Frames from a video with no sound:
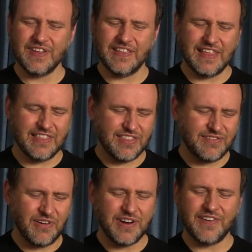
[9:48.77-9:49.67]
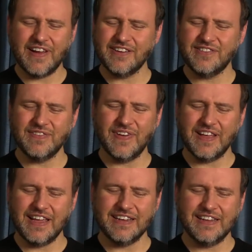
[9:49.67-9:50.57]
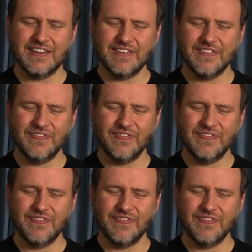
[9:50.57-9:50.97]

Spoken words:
and then throw your energy behind it.